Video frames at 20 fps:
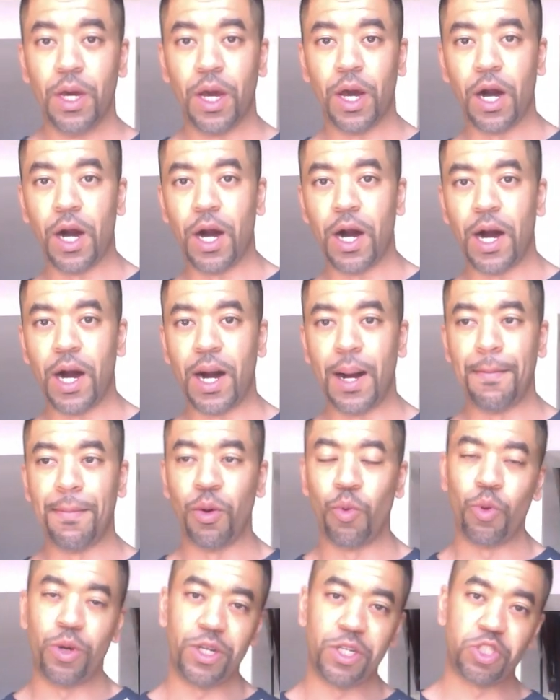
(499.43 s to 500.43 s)
Uh,
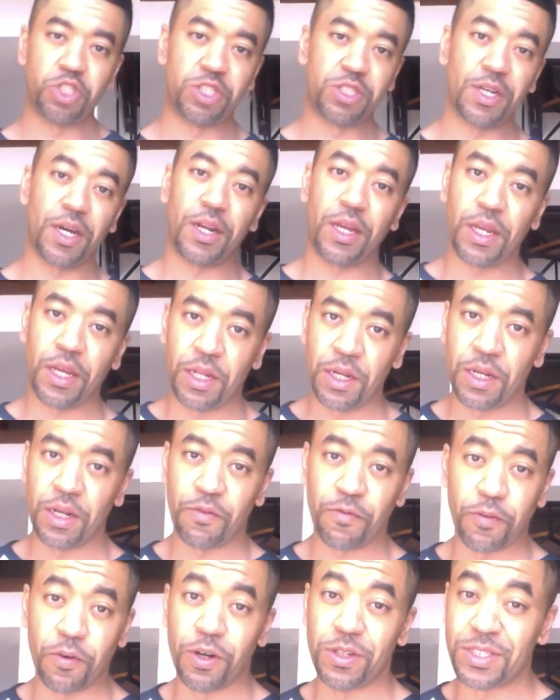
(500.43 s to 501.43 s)
but when you're
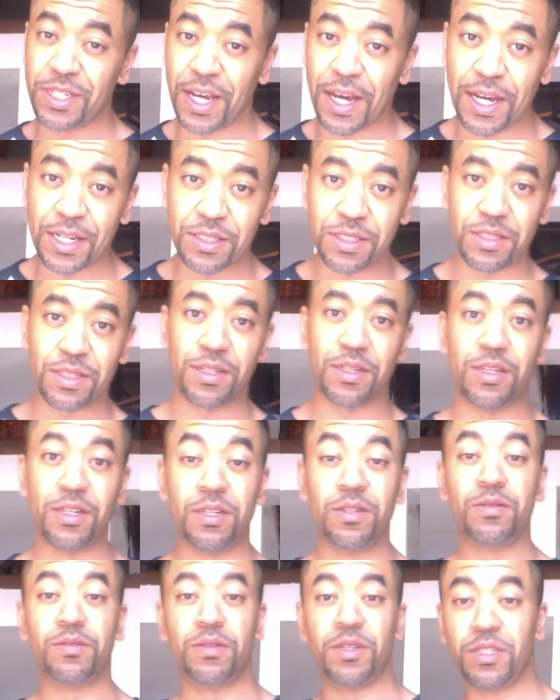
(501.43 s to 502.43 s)
studying for a test,
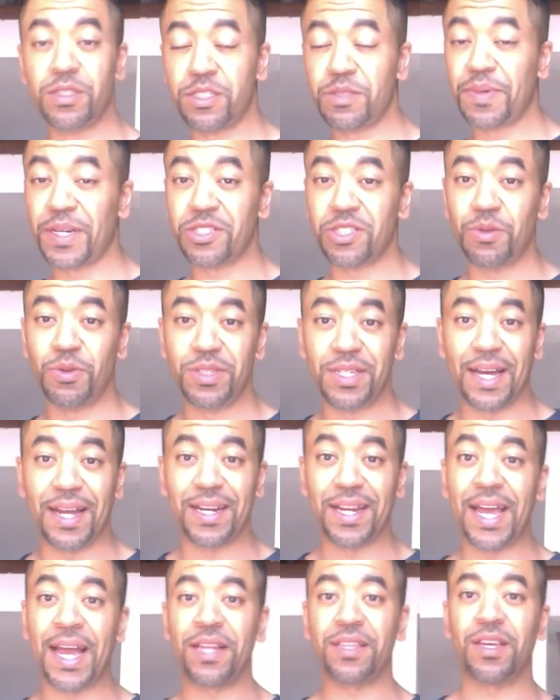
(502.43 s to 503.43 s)
and, and especially with
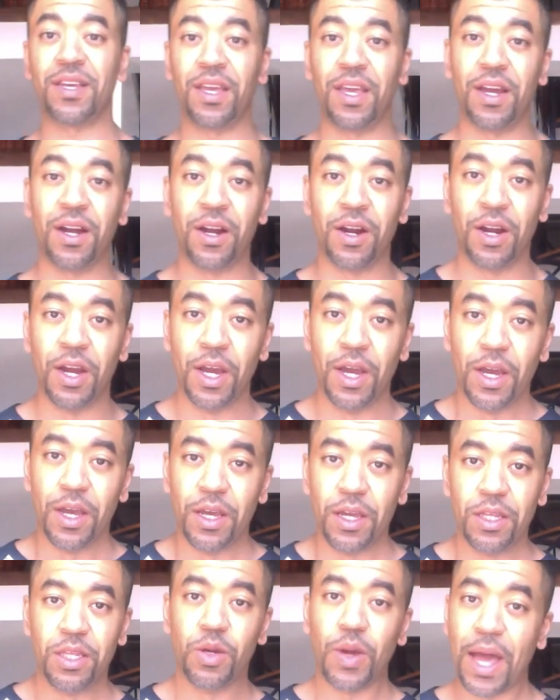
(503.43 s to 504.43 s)
didactic year,
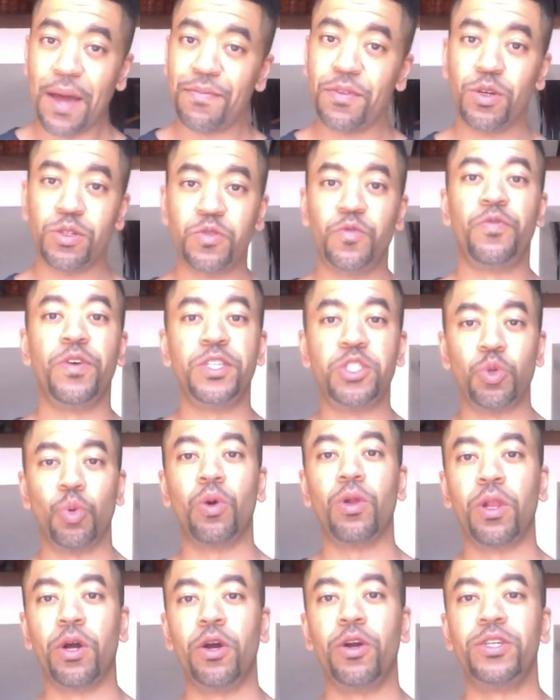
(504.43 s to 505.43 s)
you have those
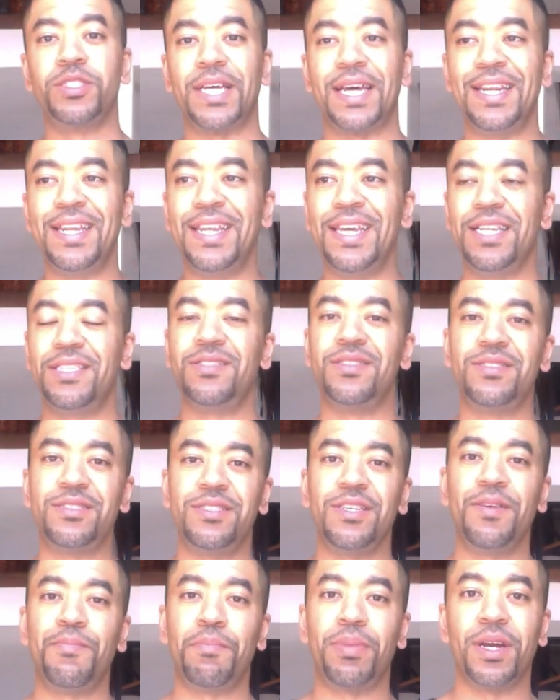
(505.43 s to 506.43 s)
visual learners that need to
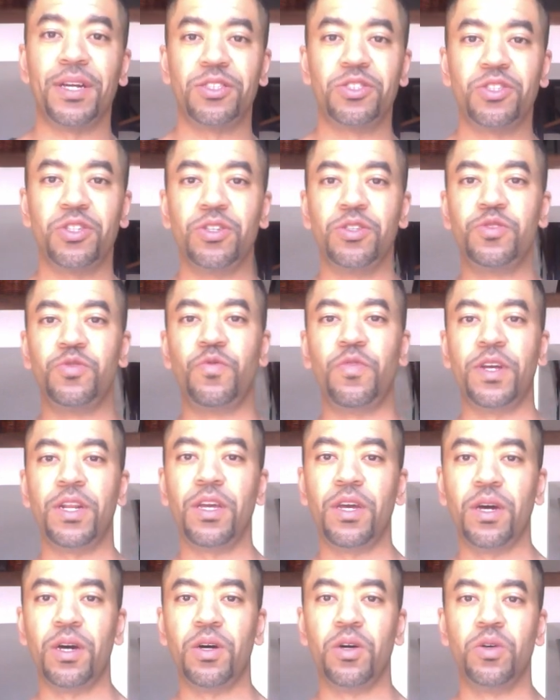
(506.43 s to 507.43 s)
see pictures,
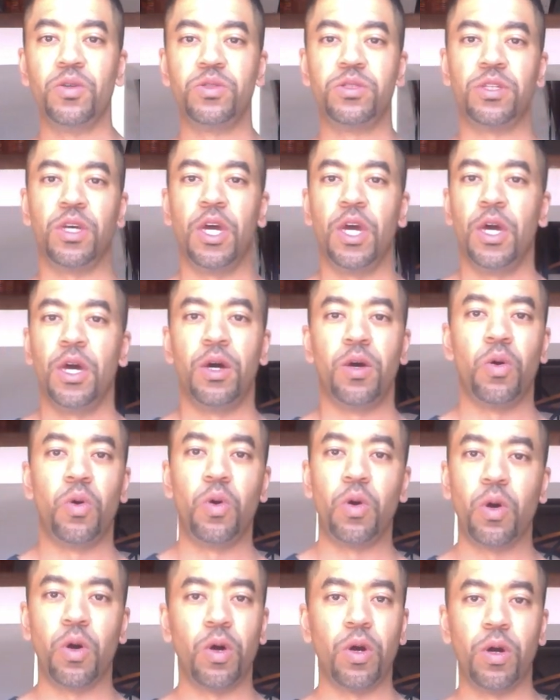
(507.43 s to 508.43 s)
videos,
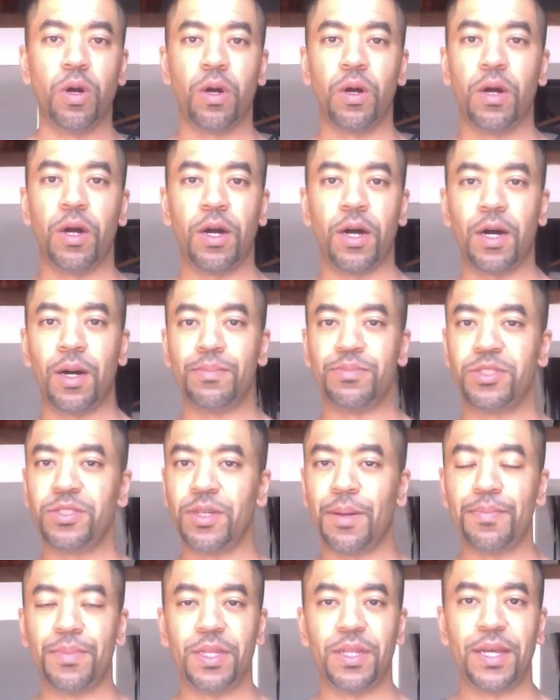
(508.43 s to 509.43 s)
or um,
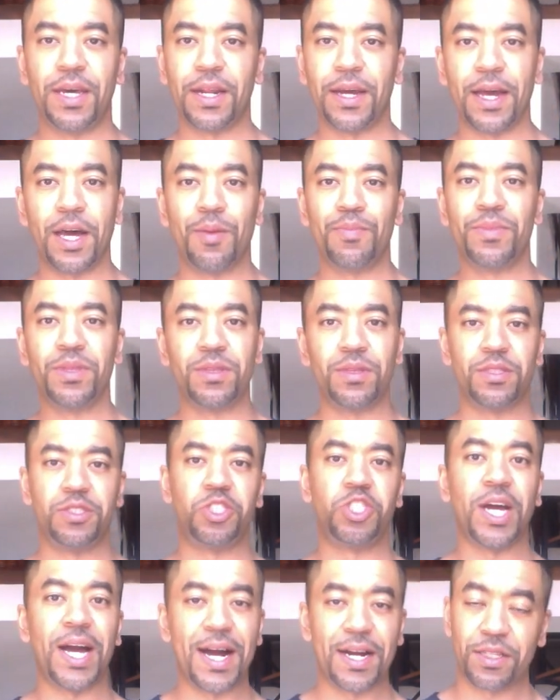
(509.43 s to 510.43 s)
something that'll help
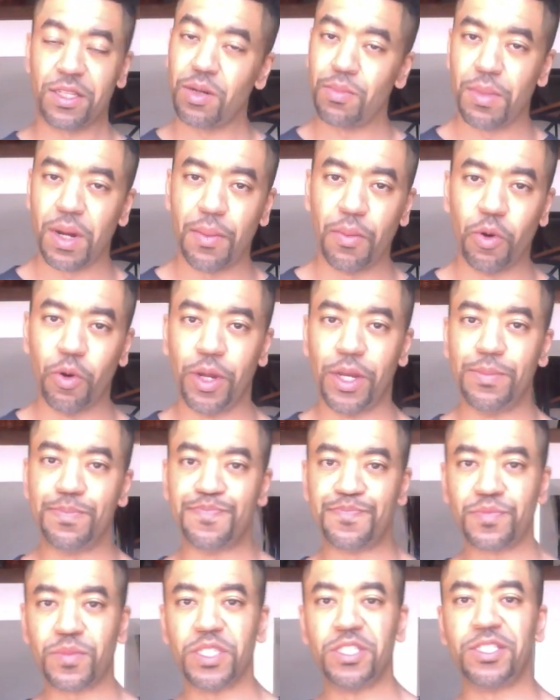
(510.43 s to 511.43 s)
jog their memory
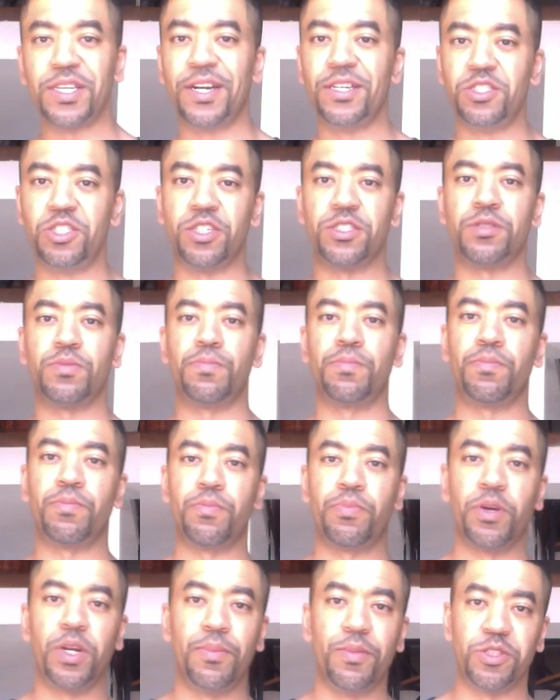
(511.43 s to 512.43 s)
instead of just
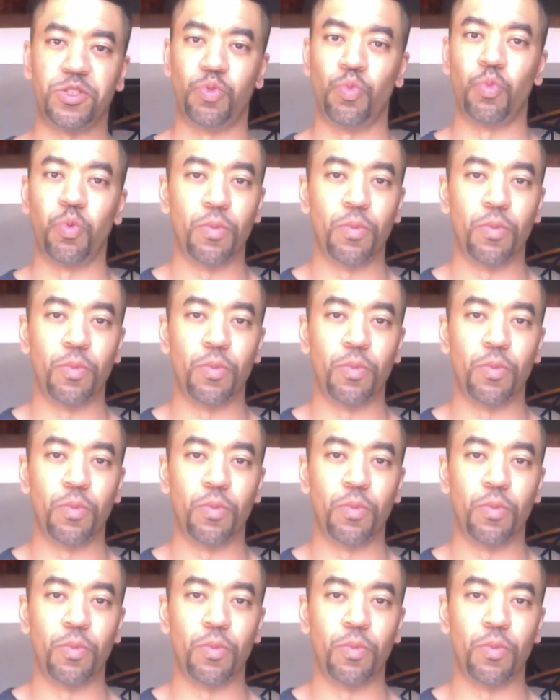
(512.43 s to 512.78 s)
pretty much,